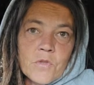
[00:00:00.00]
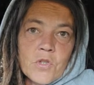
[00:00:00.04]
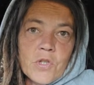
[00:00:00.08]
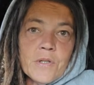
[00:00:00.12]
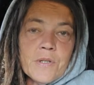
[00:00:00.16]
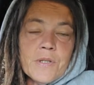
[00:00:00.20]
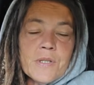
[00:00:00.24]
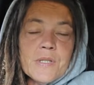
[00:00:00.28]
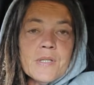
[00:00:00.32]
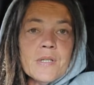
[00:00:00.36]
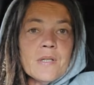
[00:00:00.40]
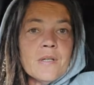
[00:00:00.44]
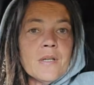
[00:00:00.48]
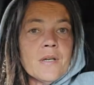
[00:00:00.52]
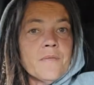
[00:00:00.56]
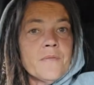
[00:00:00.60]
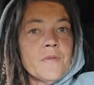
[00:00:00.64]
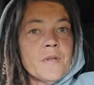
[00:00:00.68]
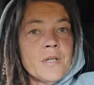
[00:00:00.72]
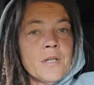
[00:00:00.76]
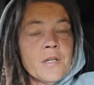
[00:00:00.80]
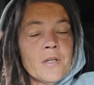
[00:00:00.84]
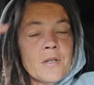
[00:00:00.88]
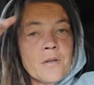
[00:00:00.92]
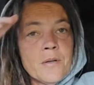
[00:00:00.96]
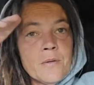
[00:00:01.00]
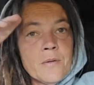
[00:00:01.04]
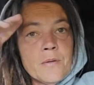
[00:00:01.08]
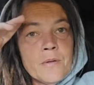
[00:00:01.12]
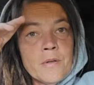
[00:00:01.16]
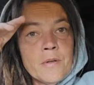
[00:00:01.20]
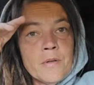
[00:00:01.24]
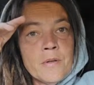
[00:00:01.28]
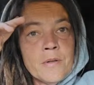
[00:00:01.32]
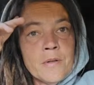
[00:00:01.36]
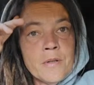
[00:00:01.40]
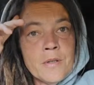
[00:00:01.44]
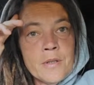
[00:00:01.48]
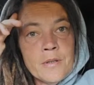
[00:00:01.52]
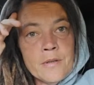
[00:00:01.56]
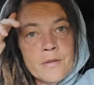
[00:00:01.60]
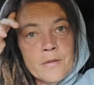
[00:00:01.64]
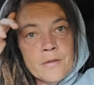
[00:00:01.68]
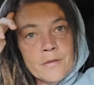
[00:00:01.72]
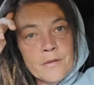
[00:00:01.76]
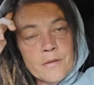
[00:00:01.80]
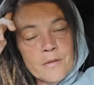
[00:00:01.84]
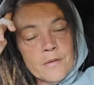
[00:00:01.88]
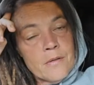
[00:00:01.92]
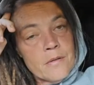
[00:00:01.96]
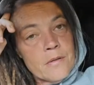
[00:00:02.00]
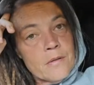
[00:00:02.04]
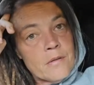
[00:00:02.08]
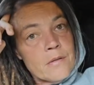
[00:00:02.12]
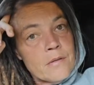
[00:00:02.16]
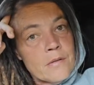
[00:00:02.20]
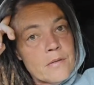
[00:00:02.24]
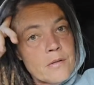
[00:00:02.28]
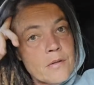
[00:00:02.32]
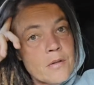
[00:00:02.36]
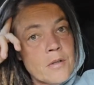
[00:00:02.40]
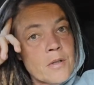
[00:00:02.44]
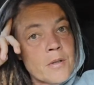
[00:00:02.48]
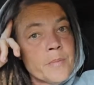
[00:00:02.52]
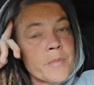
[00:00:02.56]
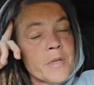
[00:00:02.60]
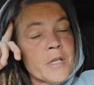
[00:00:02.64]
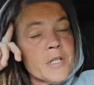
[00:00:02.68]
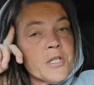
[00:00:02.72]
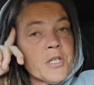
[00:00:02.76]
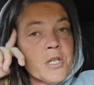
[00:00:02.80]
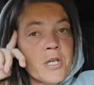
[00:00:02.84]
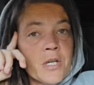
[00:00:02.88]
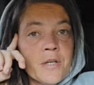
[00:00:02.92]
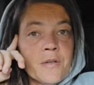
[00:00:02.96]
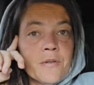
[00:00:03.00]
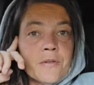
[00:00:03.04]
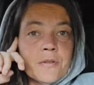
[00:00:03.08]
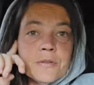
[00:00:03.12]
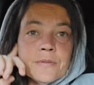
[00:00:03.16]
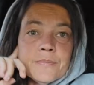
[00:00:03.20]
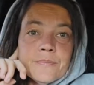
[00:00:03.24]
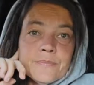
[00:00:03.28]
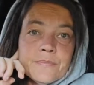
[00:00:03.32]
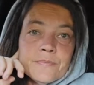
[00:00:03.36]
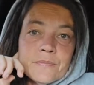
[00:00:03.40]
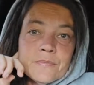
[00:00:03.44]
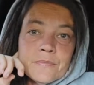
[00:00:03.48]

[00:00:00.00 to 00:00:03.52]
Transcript: see that video on my channel.